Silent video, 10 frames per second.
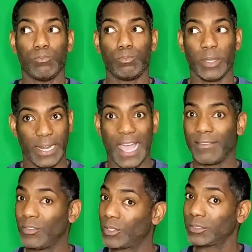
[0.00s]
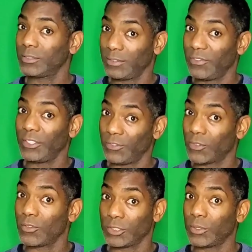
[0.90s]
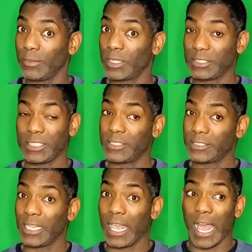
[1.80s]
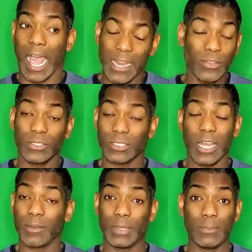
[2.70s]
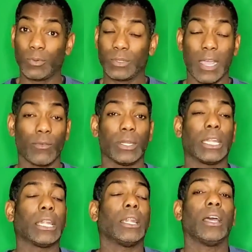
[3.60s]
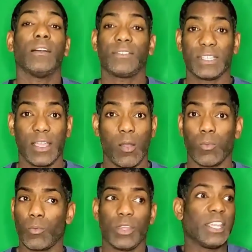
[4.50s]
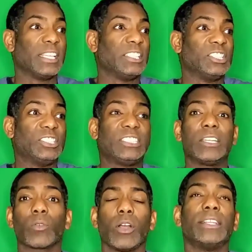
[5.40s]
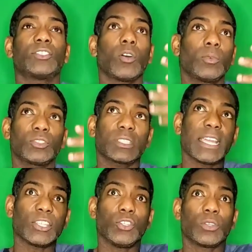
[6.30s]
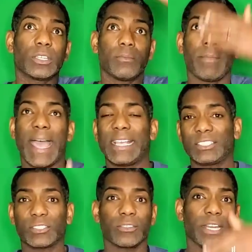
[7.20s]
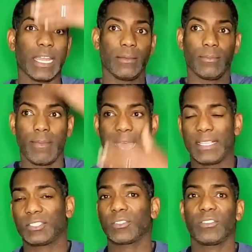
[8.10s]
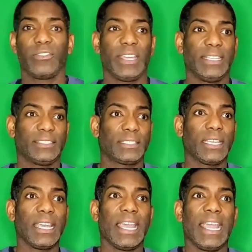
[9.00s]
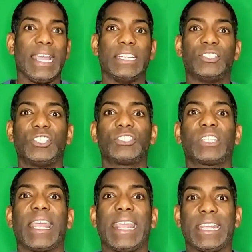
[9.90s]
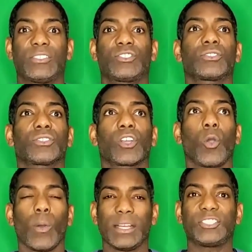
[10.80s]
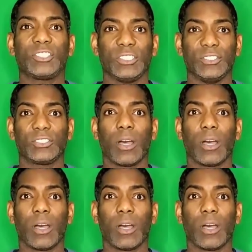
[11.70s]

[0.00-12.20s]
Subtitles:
But having worked in the field for over 20 plus years, I know there's a lot of people that would love to help with zero. It's almost like you can mask their name, mask their face, and just answer questions